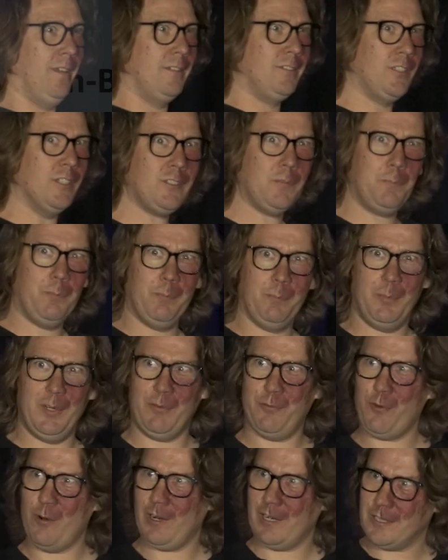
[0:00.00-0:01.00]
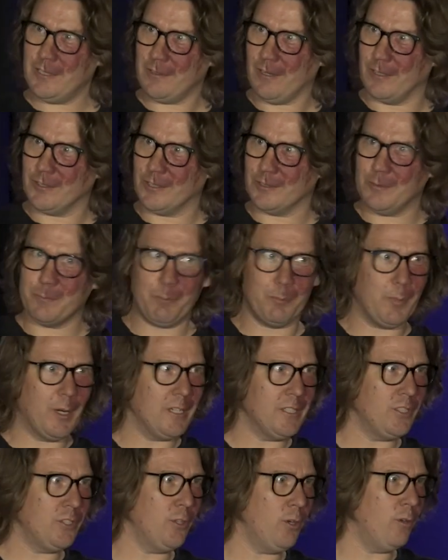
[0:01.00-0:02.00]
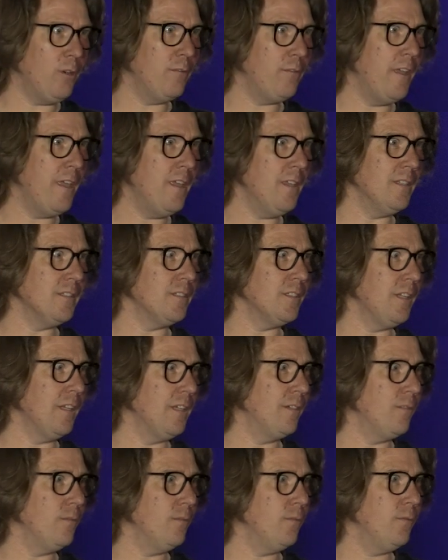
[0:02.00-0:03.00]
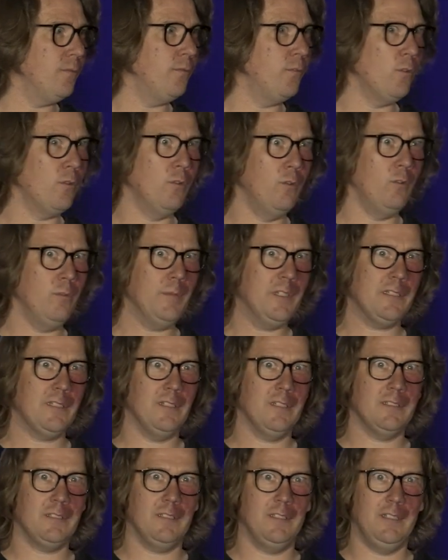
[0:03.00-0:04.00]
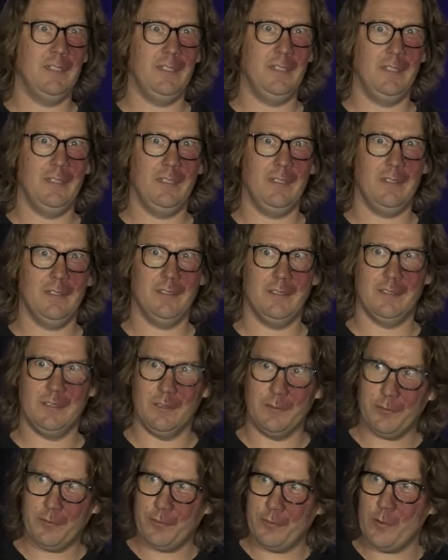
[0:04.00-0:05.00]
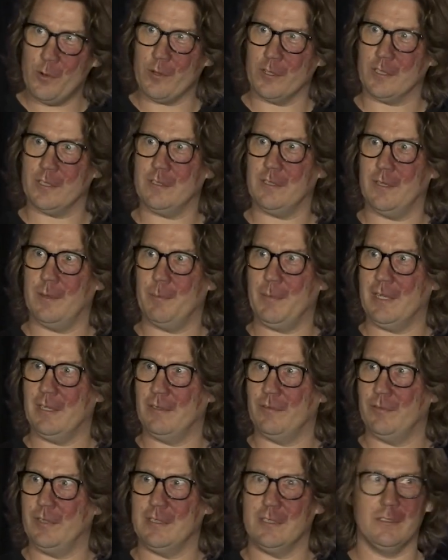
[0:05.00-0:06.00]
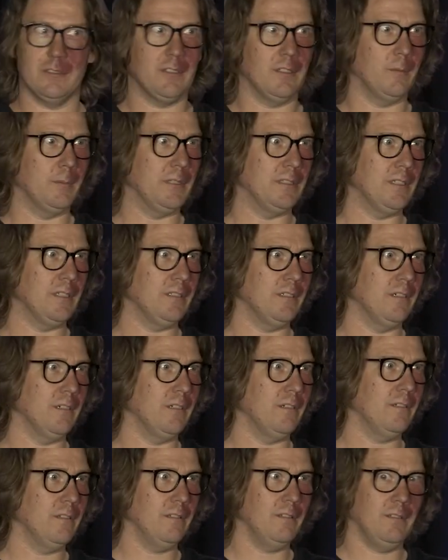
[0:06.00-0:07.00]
just before I start, just by show of hands, like for whom is this the the first embedded vision summit that they're